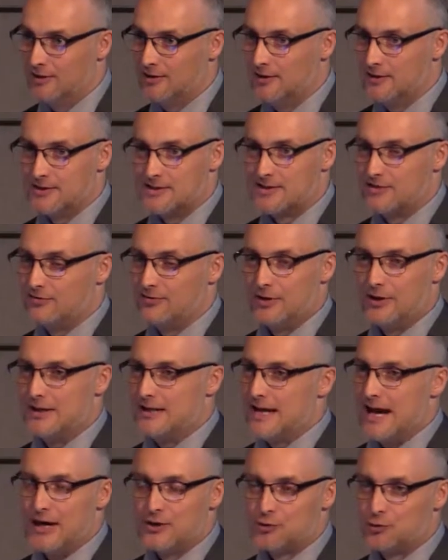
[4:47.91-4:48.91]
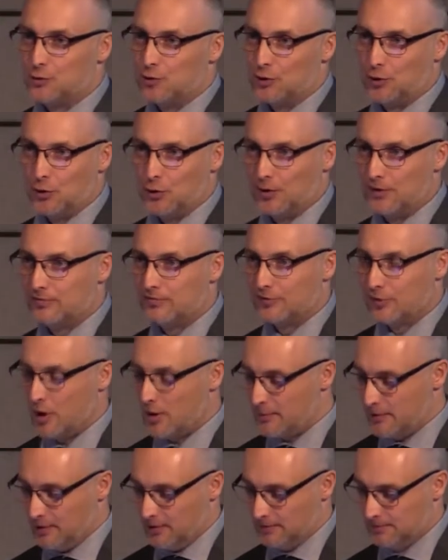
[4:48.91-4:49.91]
And this is a very naturally occurring
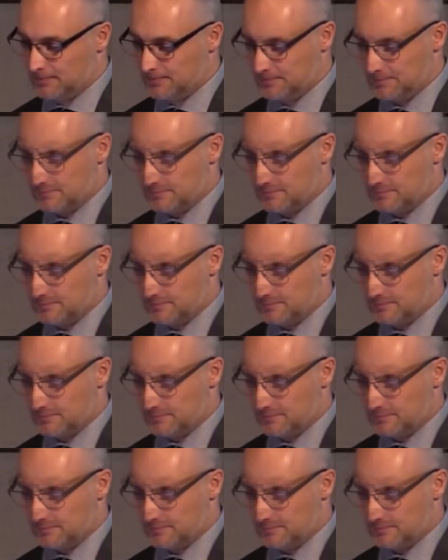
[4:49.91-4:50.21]
phenomenon.